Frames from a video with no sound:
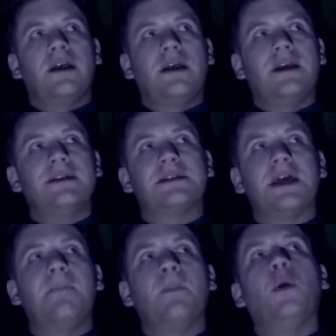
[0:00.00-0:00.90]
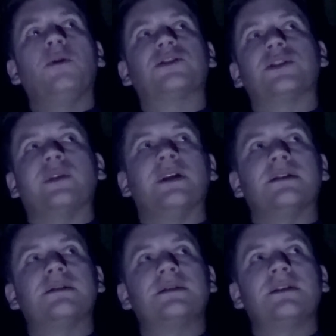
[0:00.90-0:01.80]
is there more to it
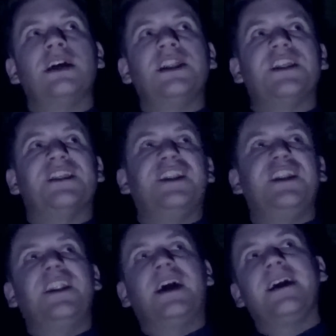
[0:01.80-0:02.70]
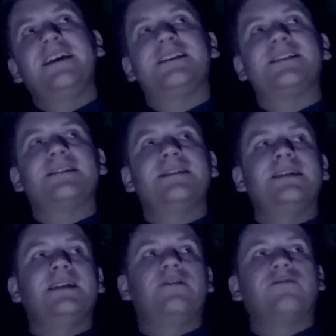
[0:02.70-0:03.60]
than the
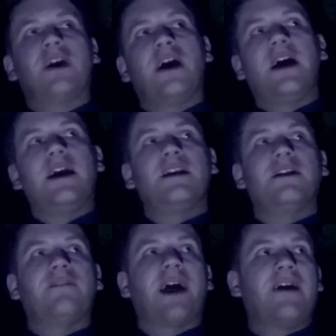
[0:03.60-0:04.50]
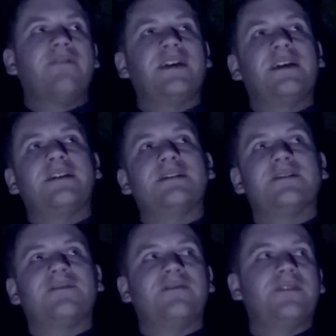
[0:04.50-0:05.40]
nightly grind of having
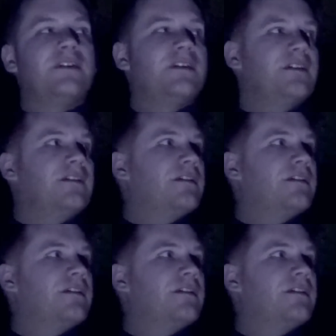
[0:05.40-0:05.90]
to feed?